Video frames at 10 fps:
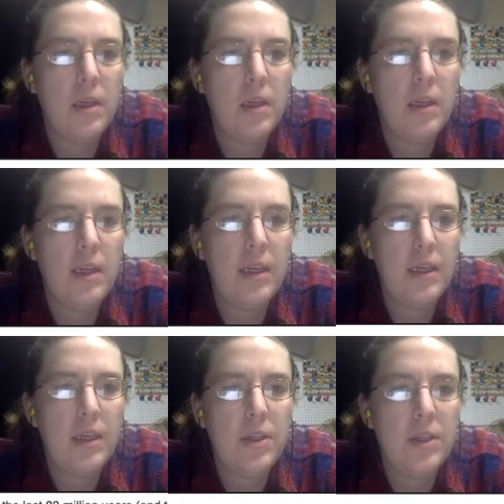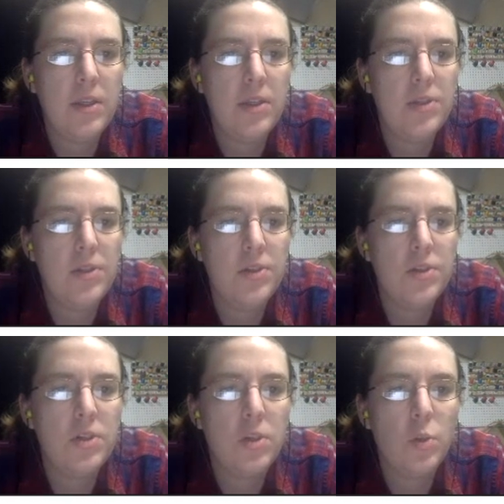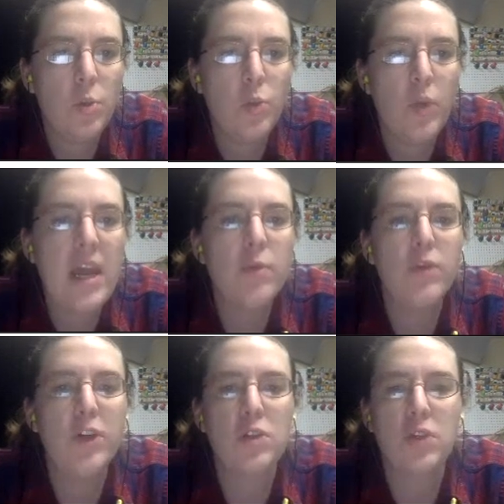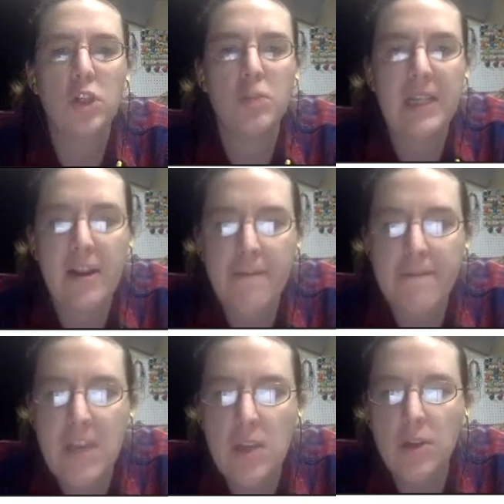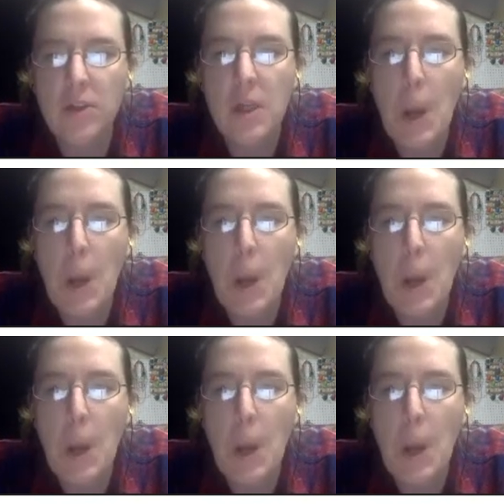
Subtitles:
is the rate of reversals Earth's magnetic field.